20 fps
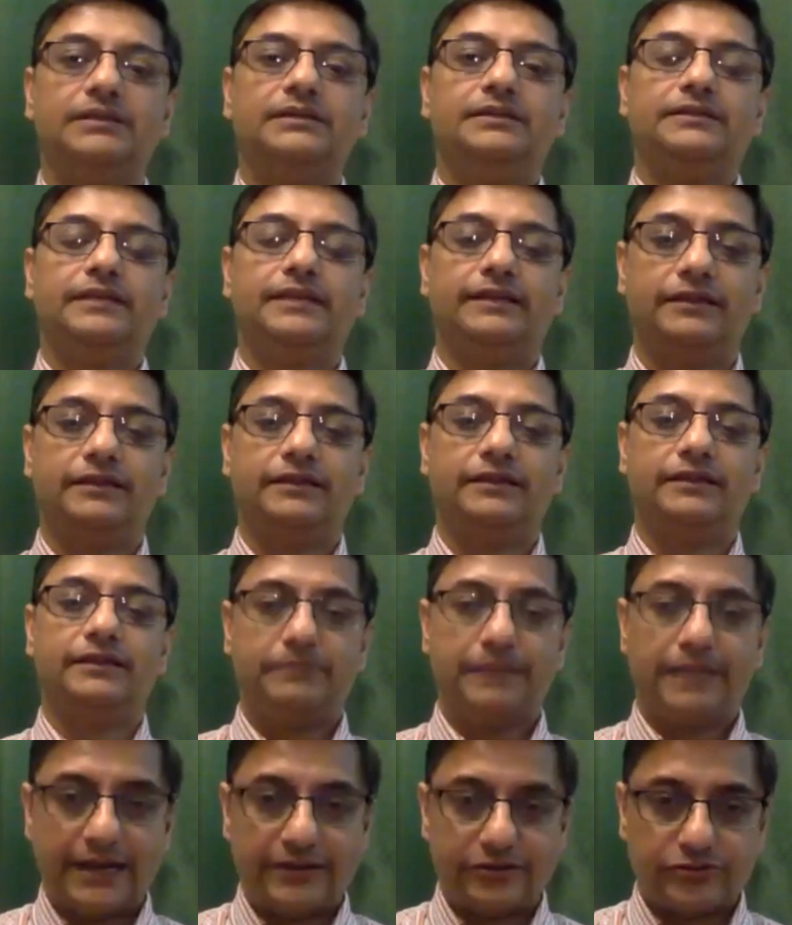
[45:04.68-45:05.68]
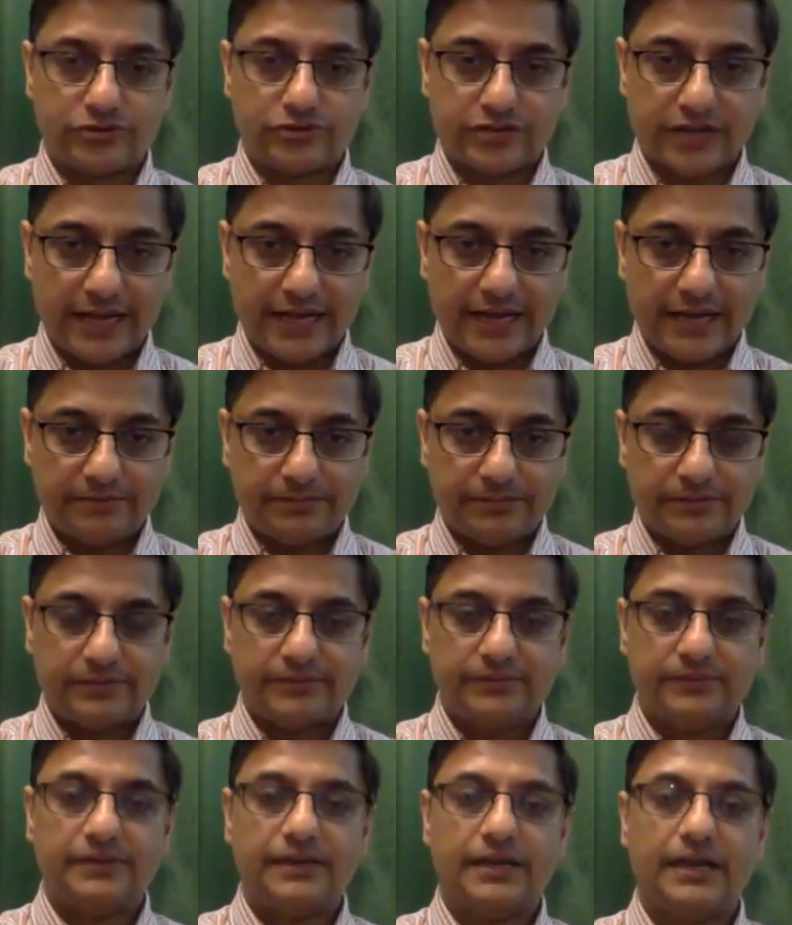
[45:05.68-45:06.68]
Then it began to dry up,
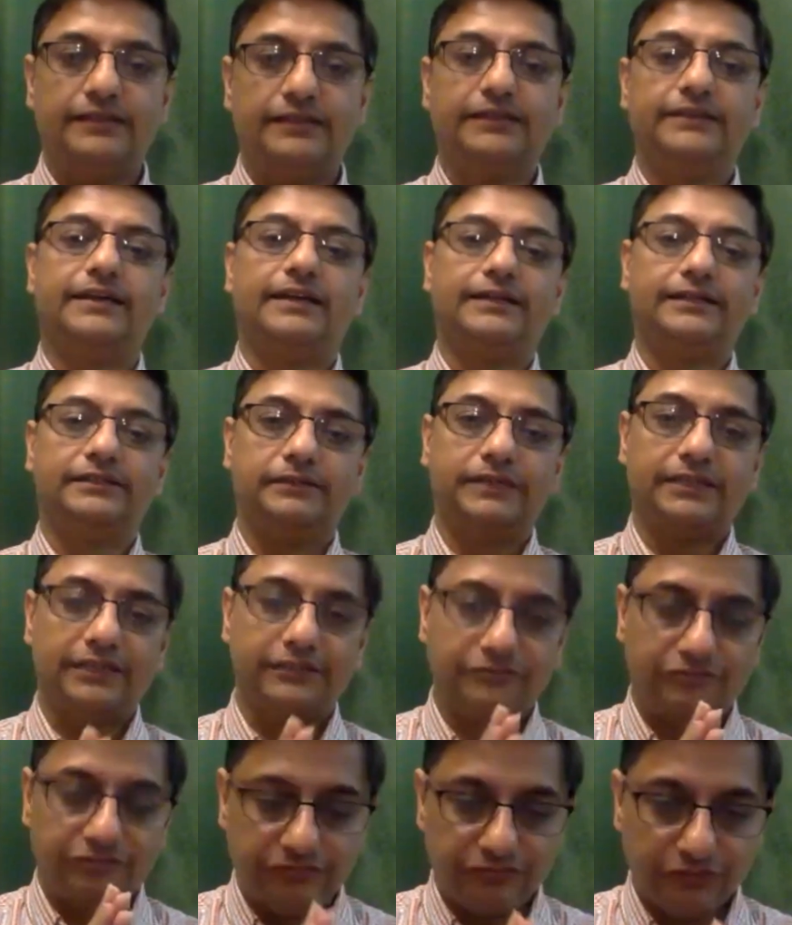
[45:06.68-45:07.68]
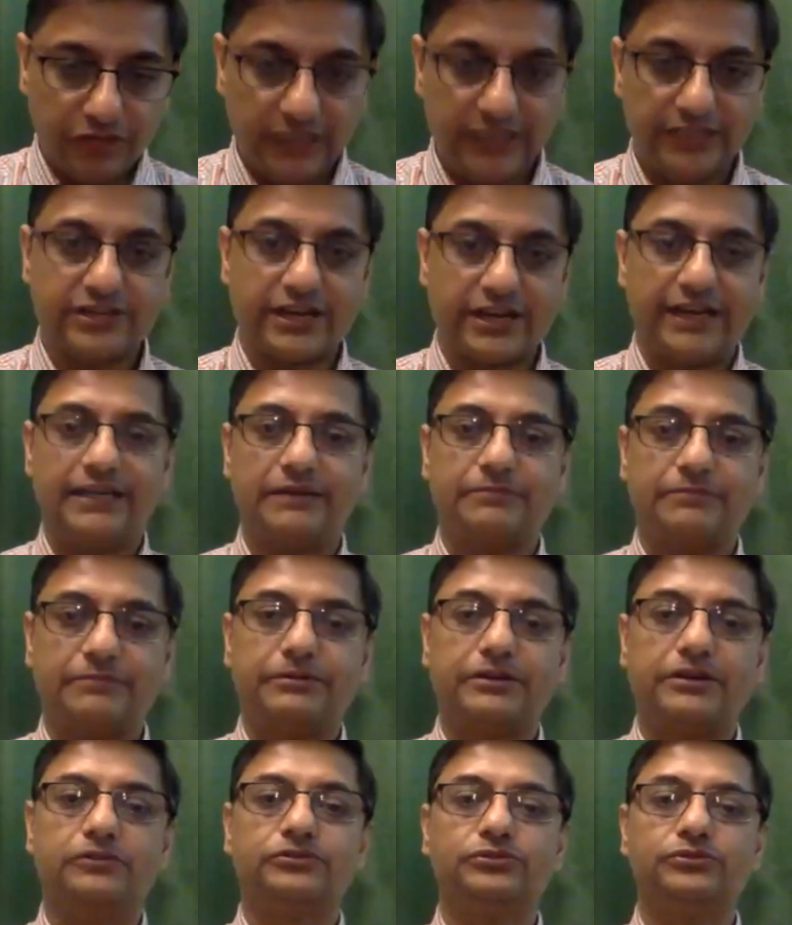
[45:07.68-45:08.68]
and then ultimately fully dried up
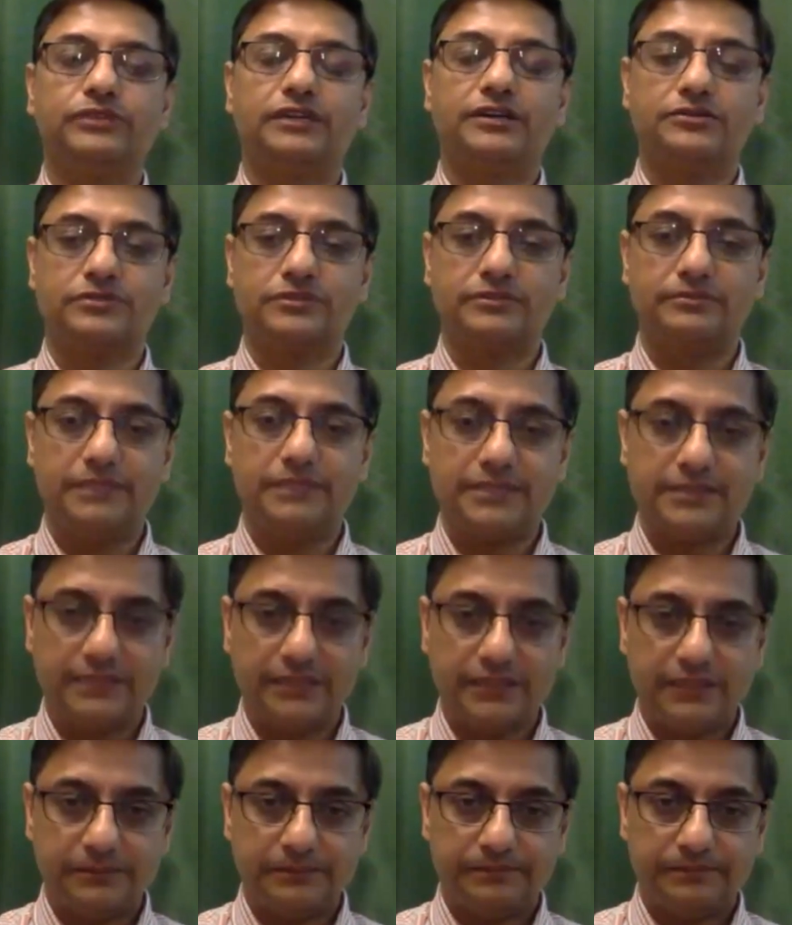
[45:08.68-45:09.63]
around 2000 BC.